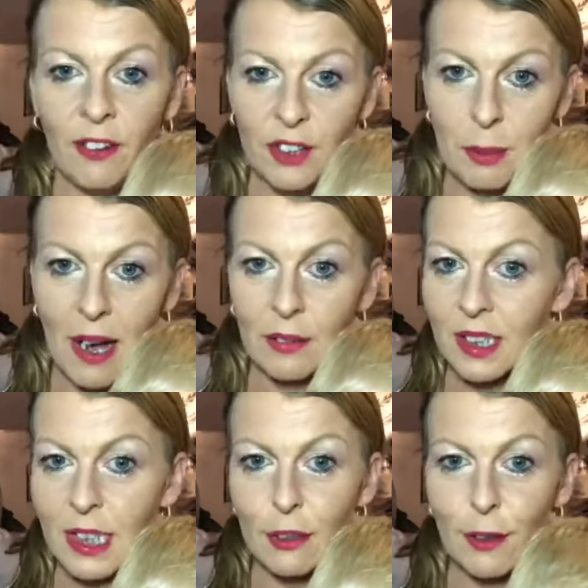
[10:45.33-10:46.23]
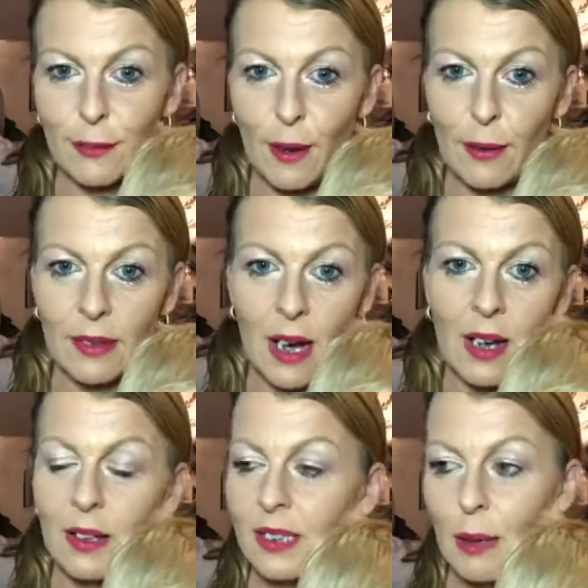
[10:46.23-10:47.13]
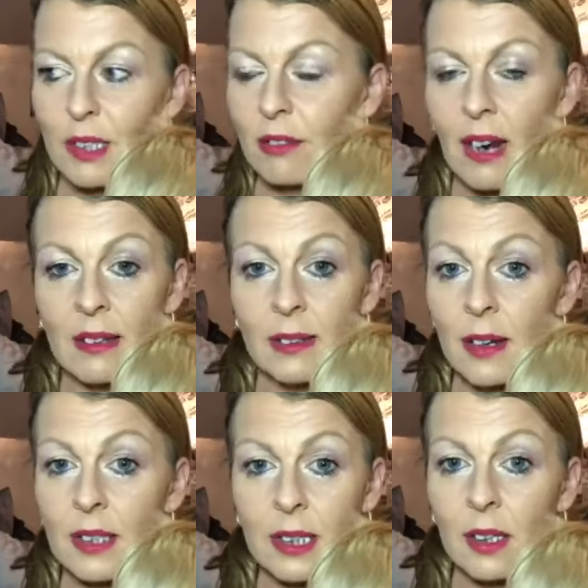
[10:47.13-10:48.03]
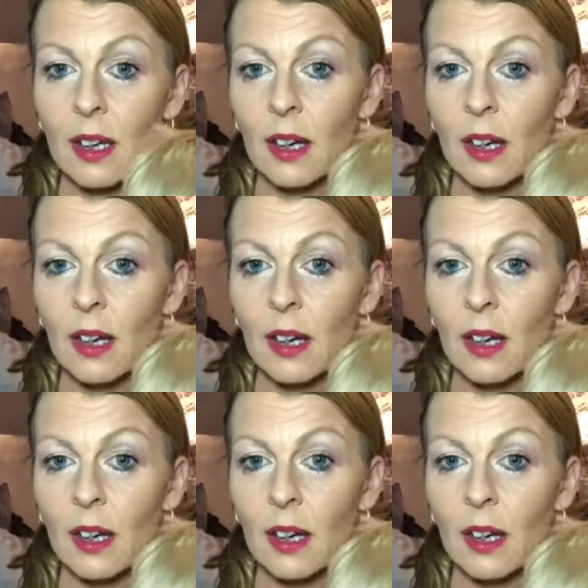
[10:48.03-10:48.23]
£50. I did a review on that. That was horrendous.